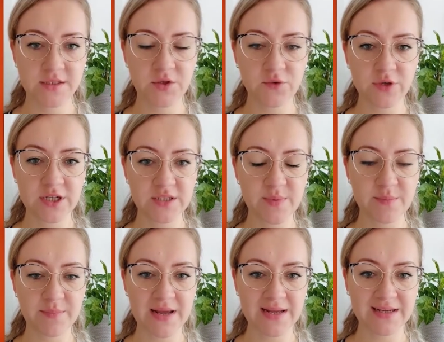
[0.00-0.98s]
Stuart has
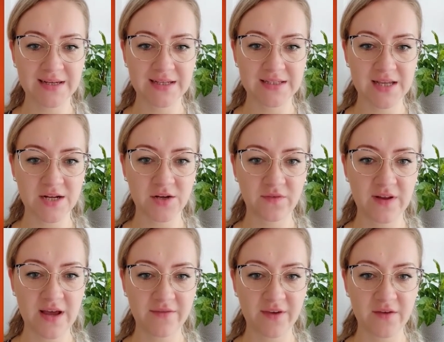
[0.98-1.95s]
been planning his end of
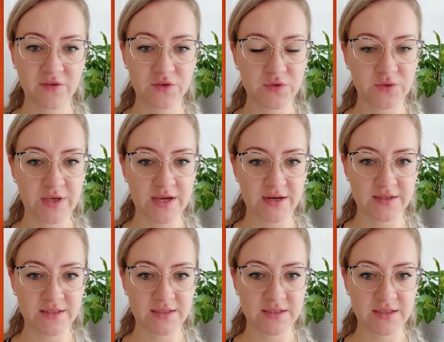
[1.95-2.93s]
life care for 2
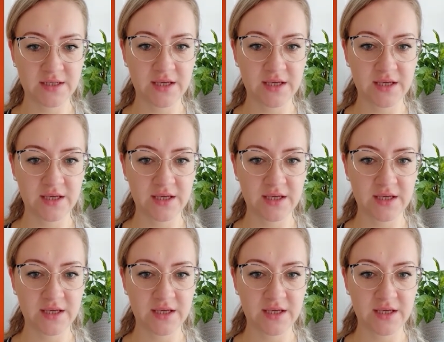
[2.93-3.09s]
years.